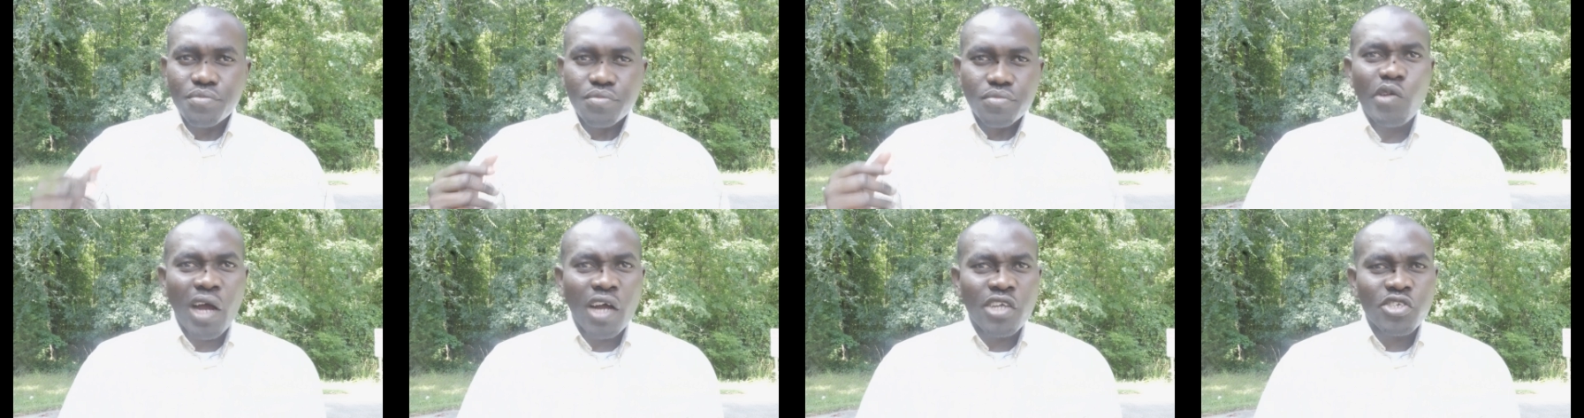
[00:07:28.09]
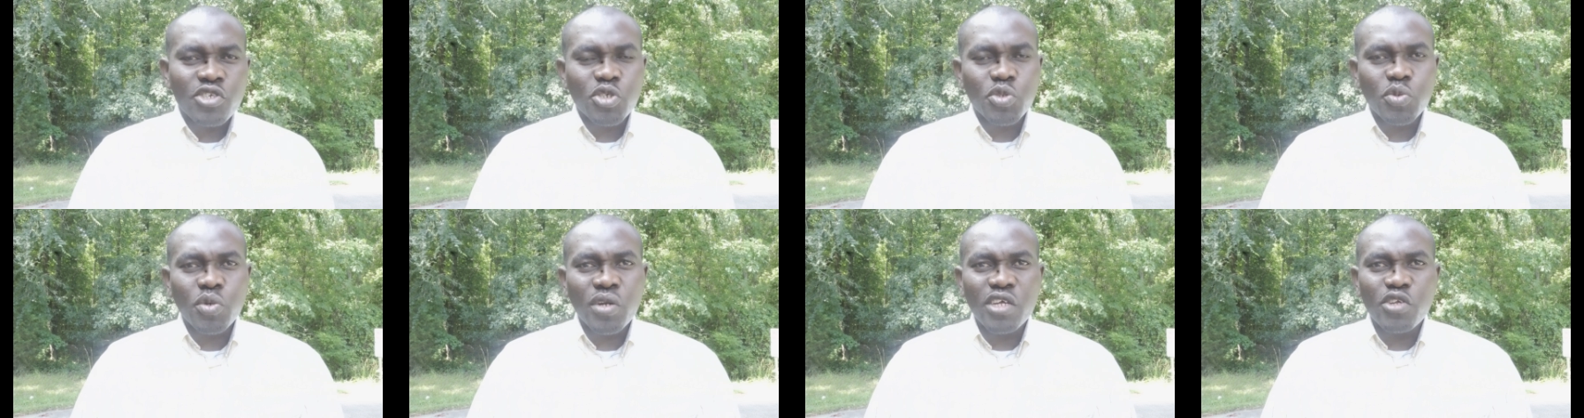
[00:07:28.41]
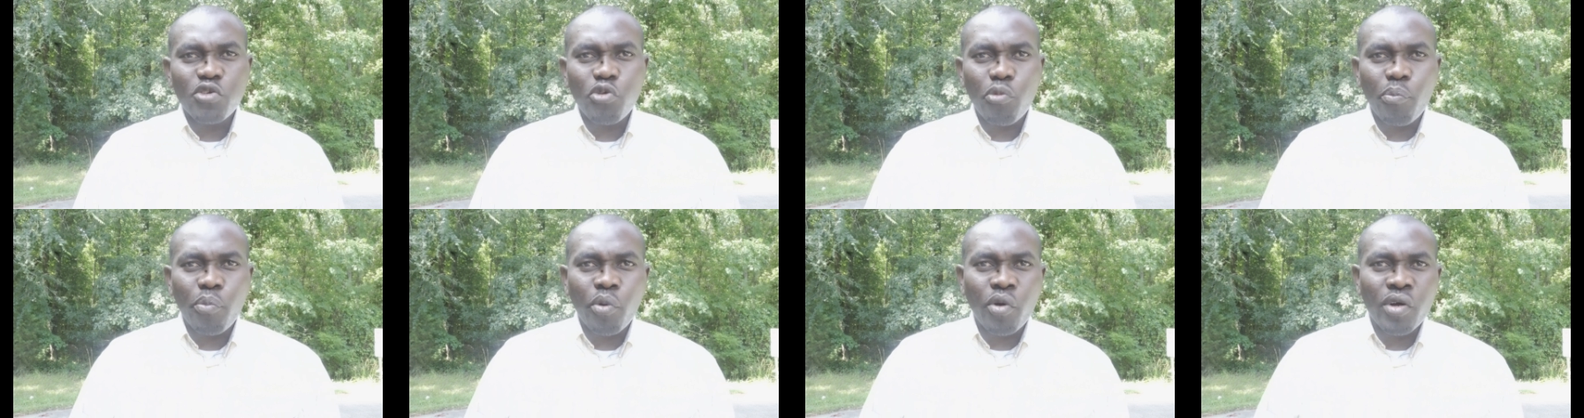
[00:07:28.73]
I just wanted
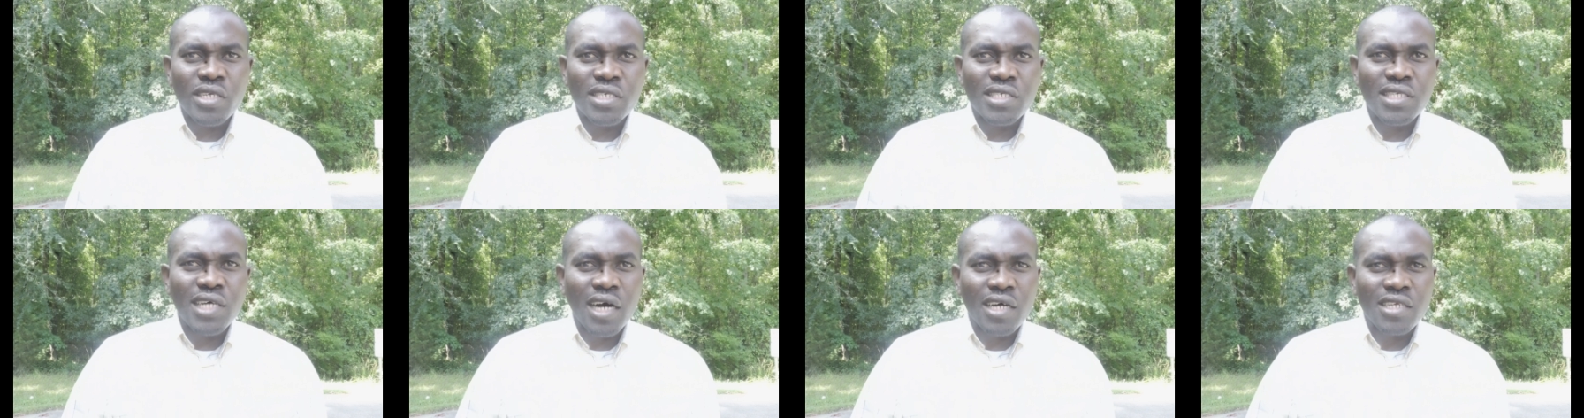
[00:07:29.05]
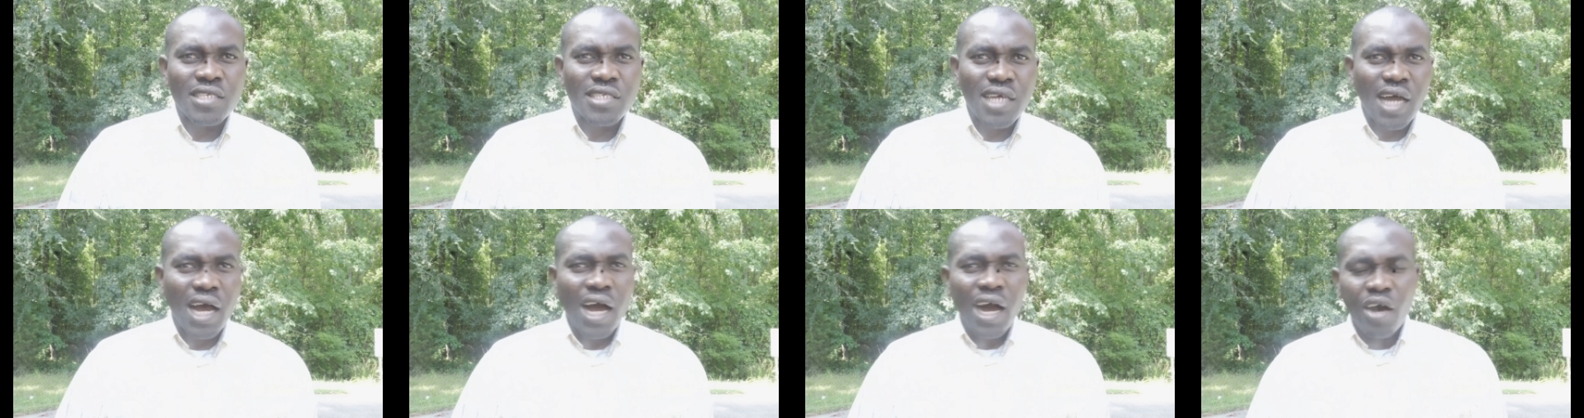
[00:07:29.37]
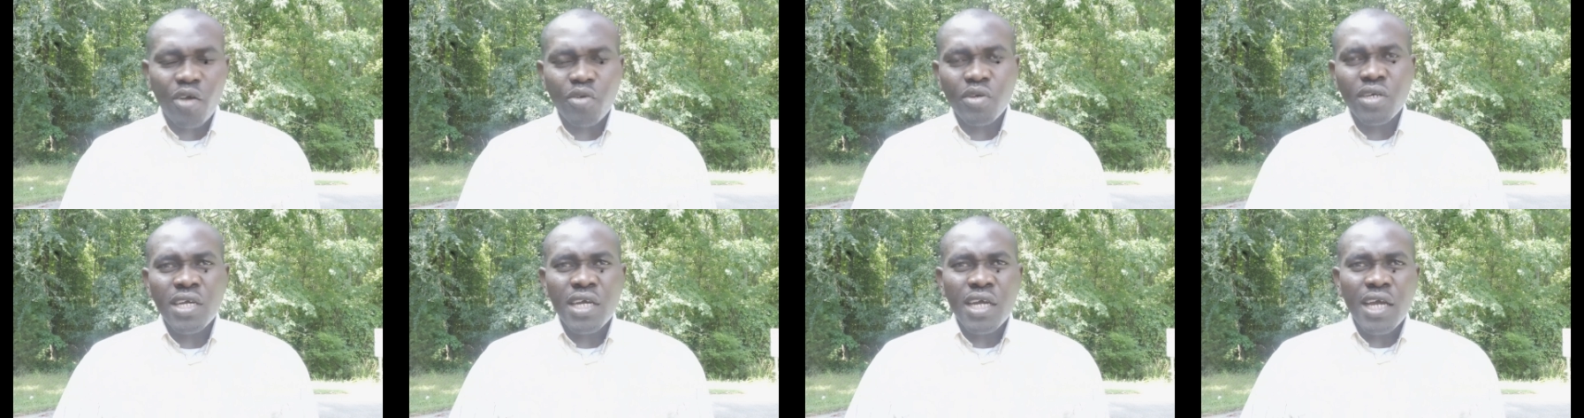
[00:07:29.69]
to point that
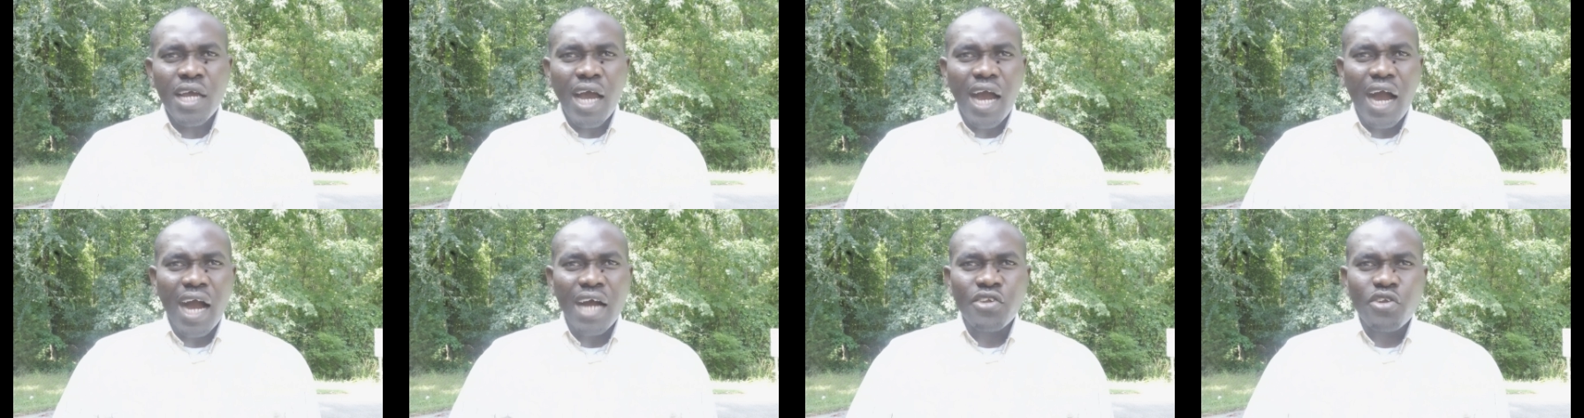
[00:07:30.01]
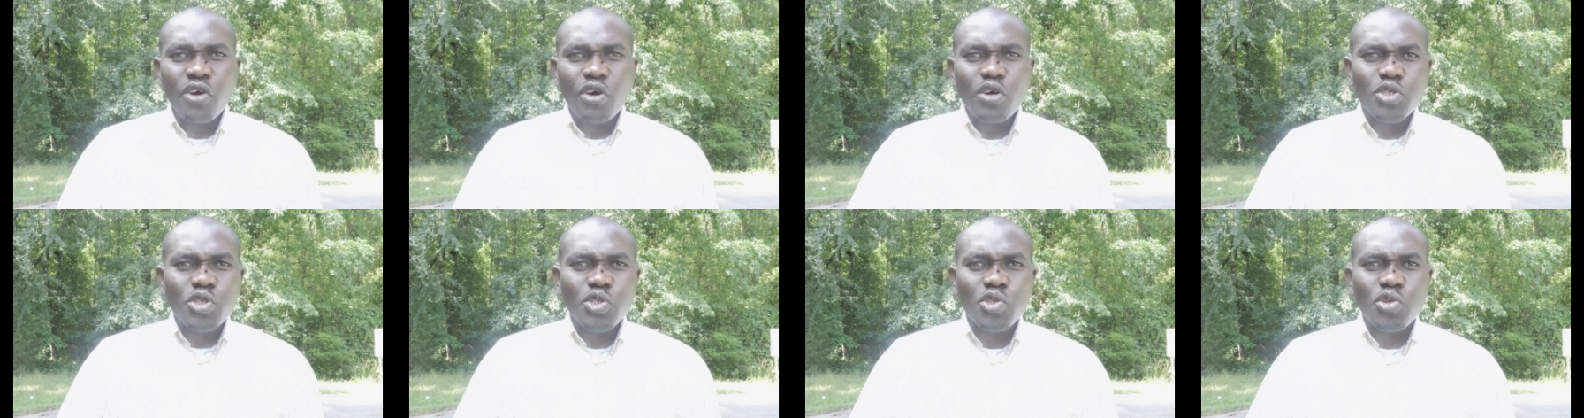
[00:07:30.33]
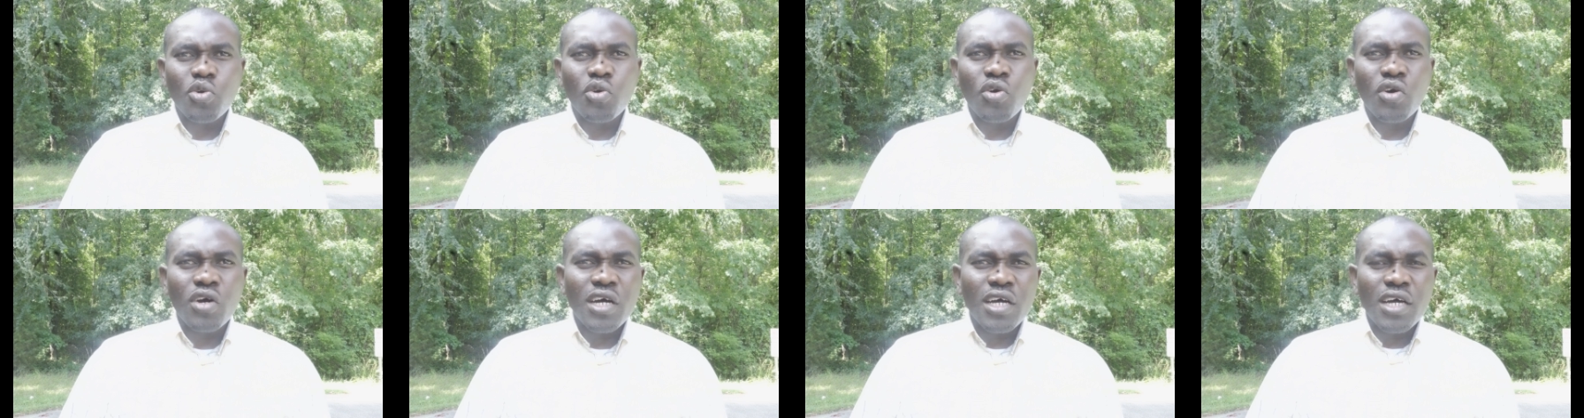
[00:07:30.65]
out. And
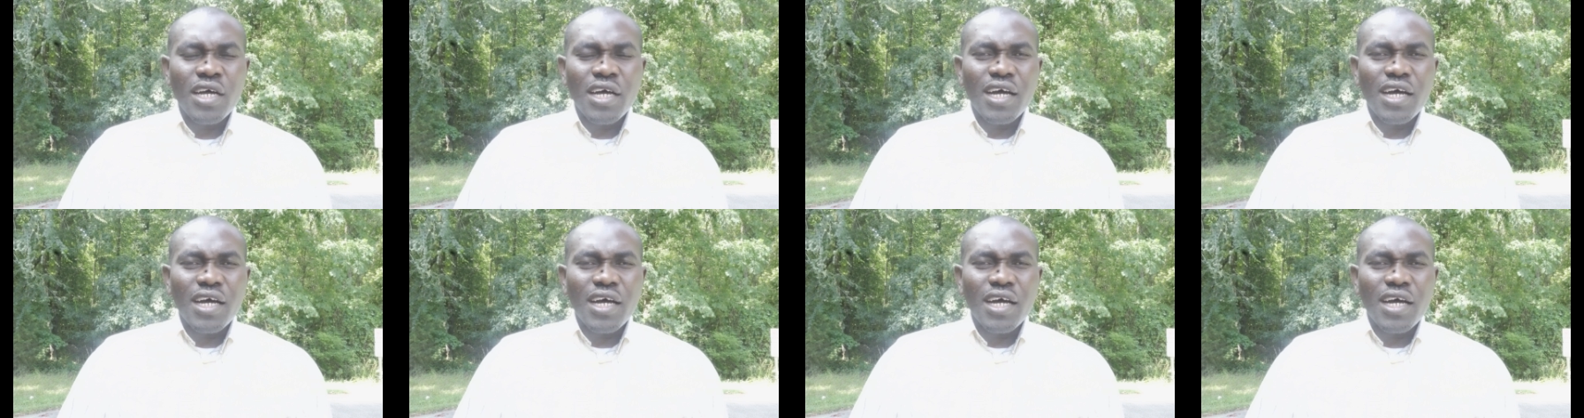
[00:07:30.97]
also